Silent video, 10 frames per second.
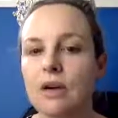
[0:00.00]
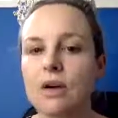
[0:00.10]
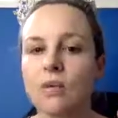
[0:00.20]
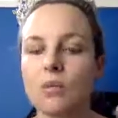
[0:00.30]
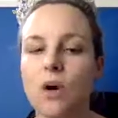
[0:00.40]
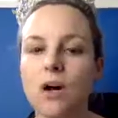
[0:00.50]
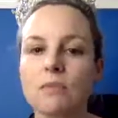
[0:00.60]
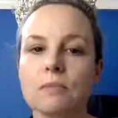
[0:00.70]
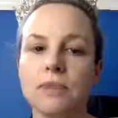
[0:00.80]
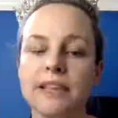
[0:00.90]

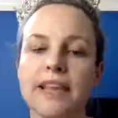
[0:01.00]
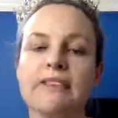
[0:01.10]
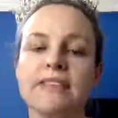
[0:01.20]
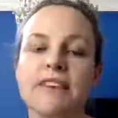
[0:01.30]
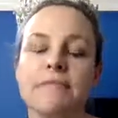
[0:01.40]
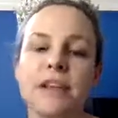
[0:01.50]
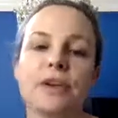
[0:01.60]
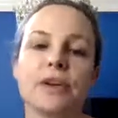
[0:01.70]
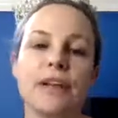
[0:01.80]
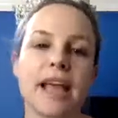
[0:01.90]
what beliefs have been
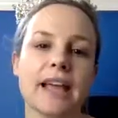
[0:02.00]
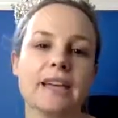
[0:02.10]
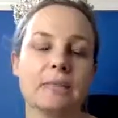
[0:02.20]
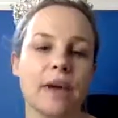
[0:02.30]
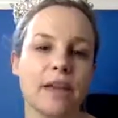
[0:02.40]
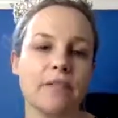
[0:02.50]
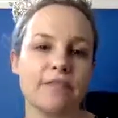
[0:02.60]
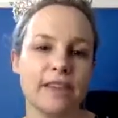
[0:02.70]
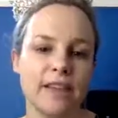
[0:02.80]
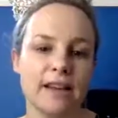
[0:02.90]
created by
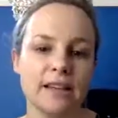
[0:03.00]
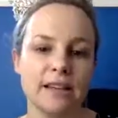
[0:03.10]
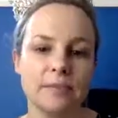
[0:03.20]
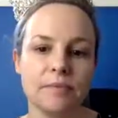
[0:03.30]
fear